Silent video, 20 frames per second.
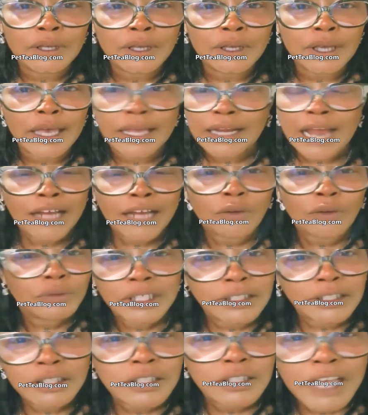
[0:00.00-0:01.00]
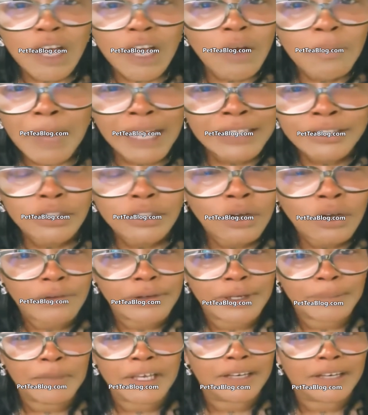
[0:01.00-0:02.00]
And I don't need to tell my
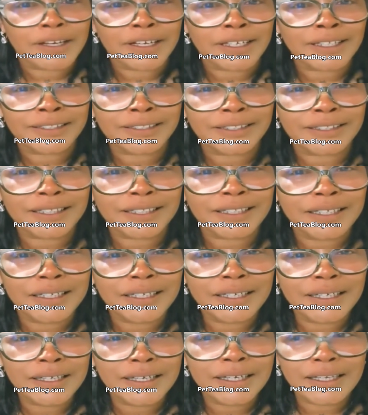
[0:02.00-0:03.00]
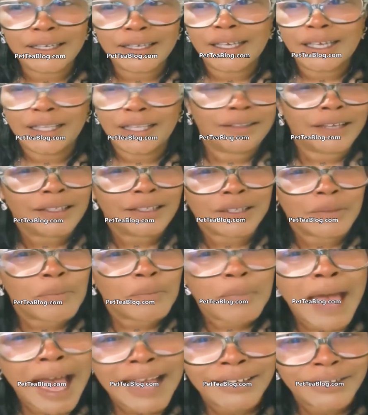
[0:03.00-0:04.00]
story because it
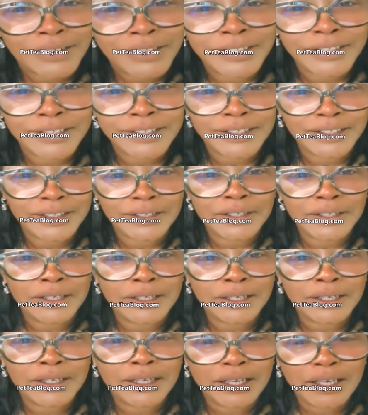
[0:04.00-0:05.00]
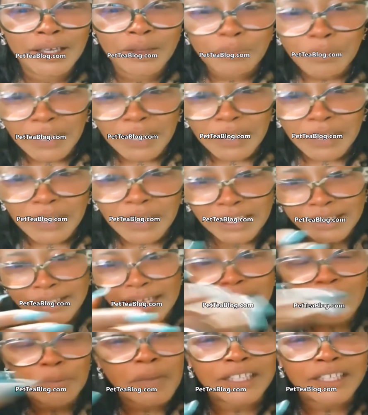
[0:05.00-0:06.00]
doesn't matter. Me
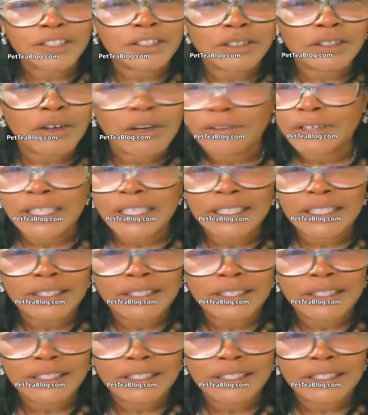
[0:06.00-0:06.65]
telling my story is